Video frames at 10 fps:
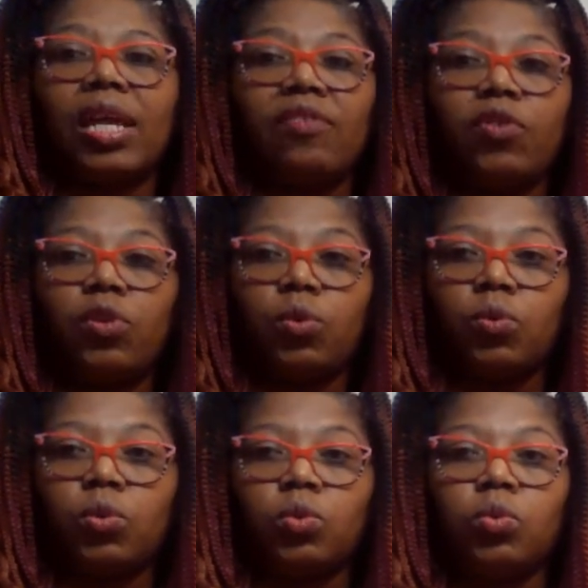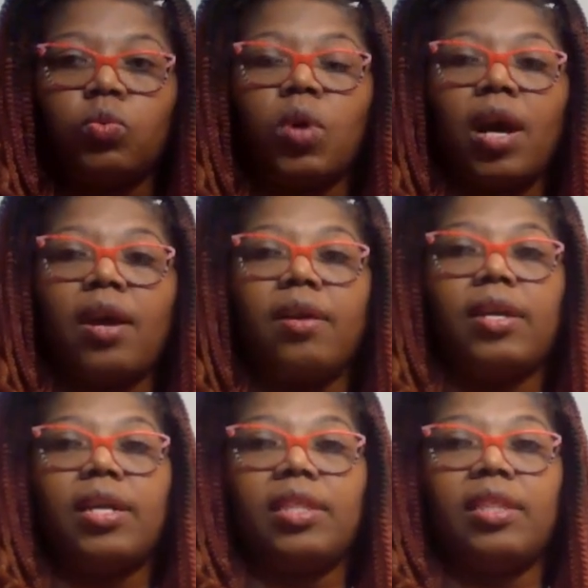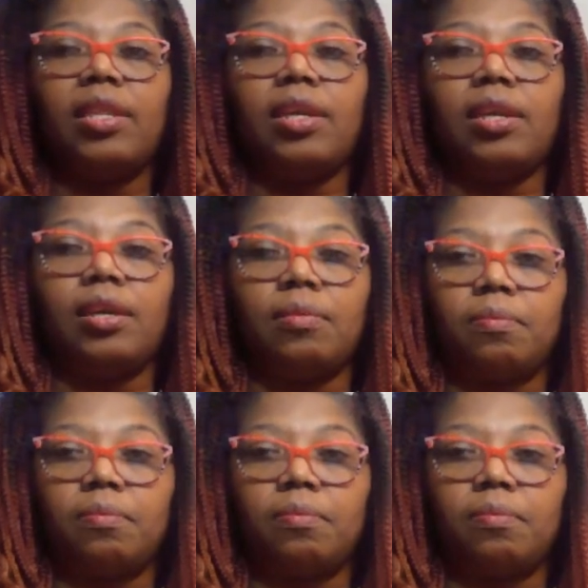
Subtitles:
and for those who are in the